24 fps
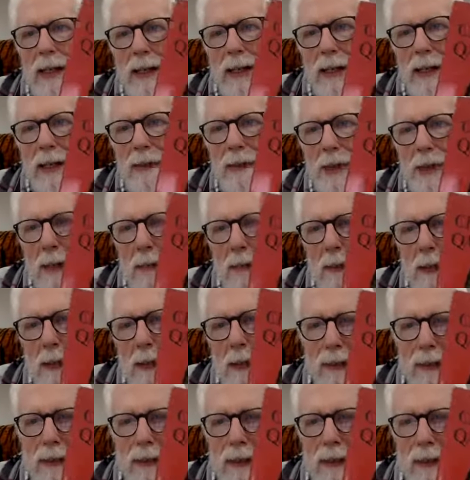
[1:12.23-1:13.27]
that's
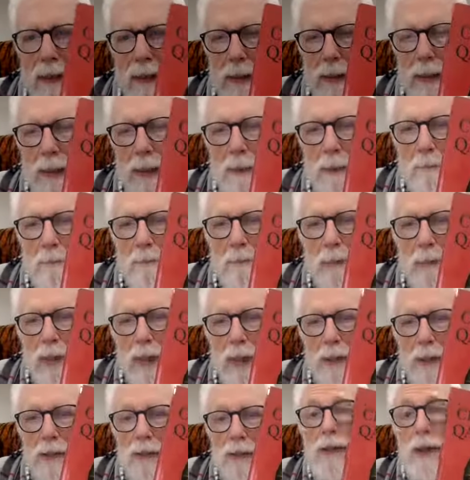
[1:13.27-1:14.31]
outlined in
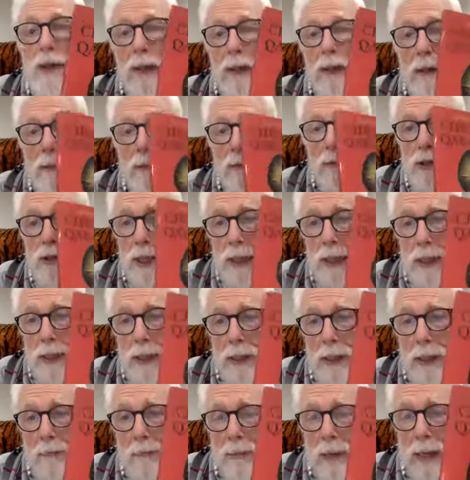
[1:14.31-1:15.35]
Son of Chicken
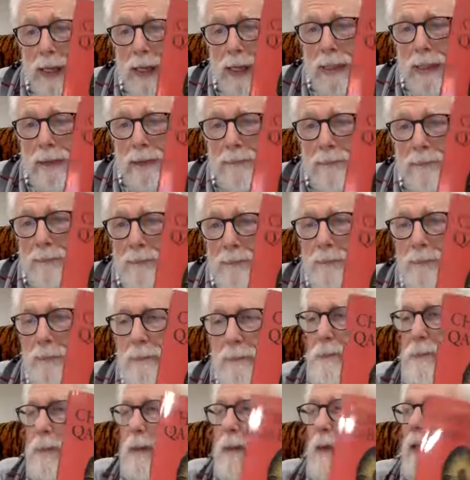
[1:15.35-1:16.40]
Kabbalah.
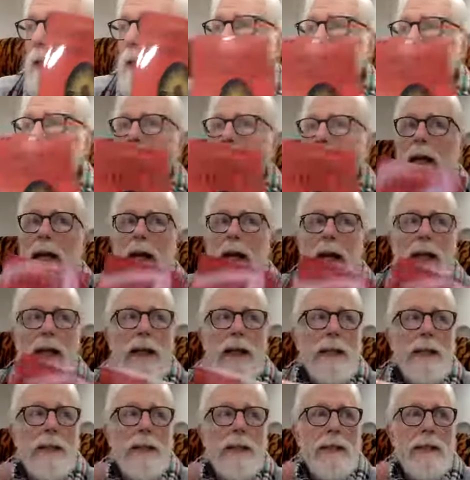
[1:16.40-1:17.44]

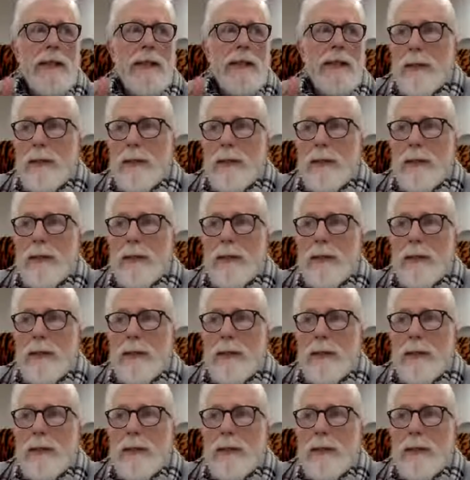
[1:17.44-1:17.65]
And